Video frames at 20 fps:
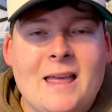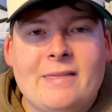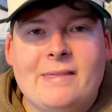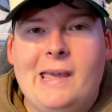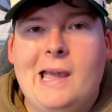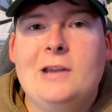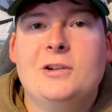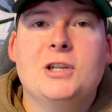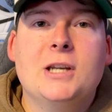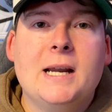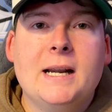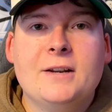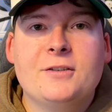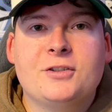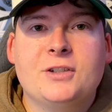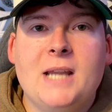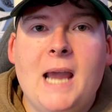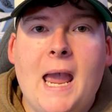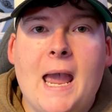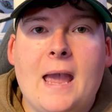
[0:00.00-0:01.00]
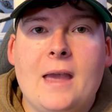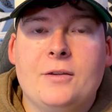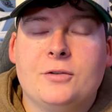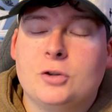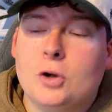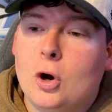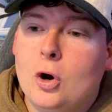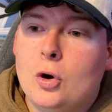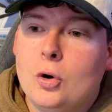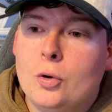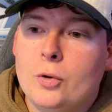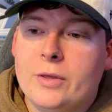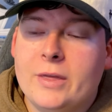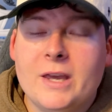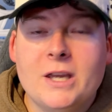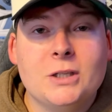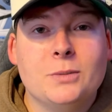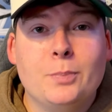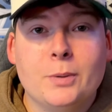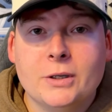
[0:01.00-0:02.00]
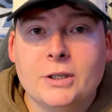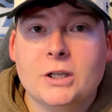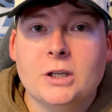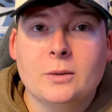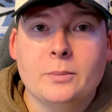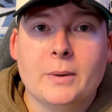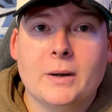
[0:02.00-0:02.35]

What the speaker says: They actually kind of sat. So this particular